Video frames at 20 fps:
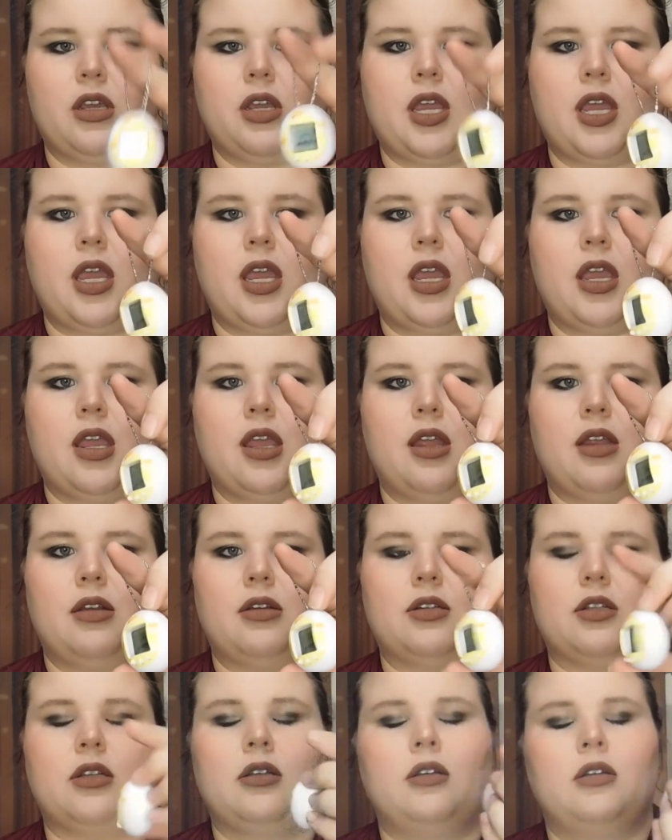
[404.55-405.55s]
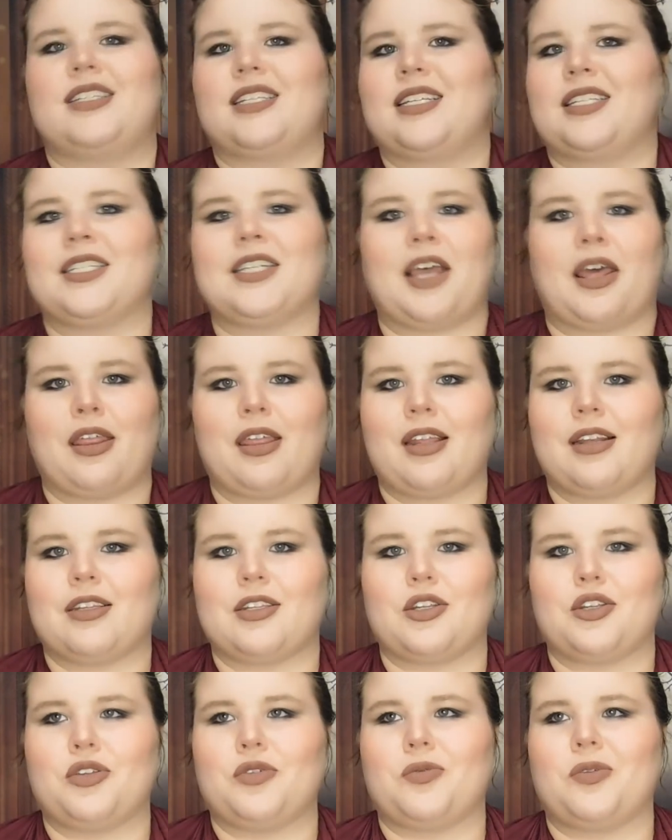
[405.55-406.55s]
and it has nothing to
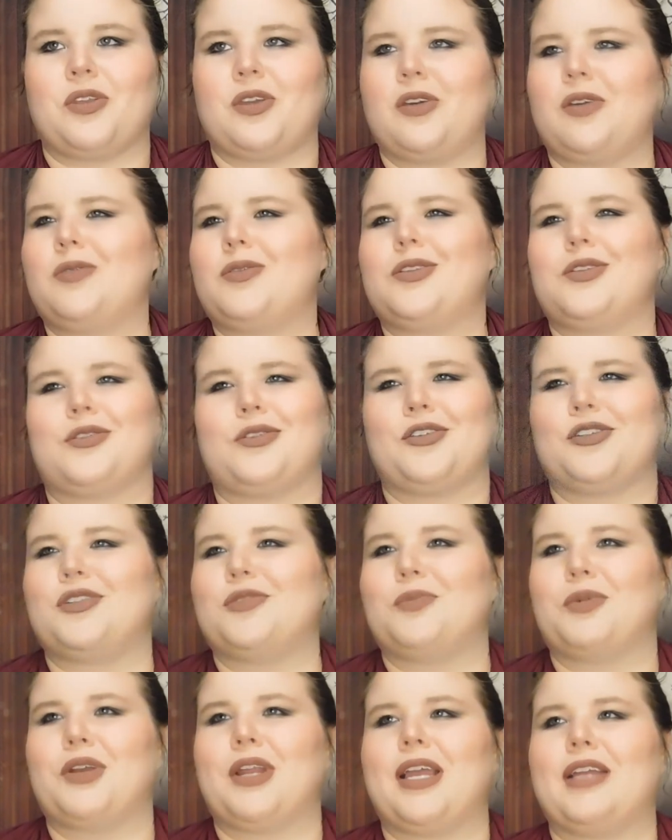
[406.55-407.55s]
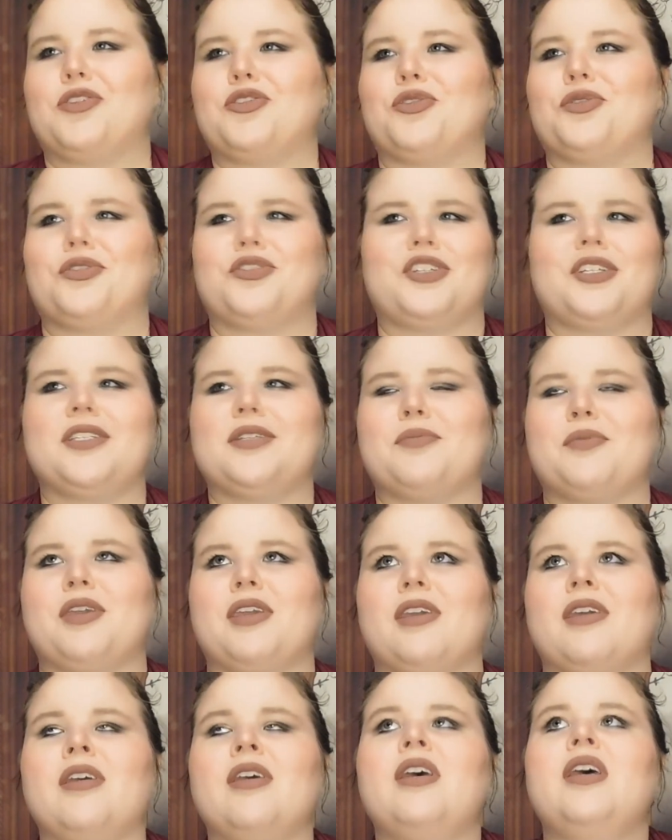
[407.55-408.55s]
do with ghosts or supernatural, just me.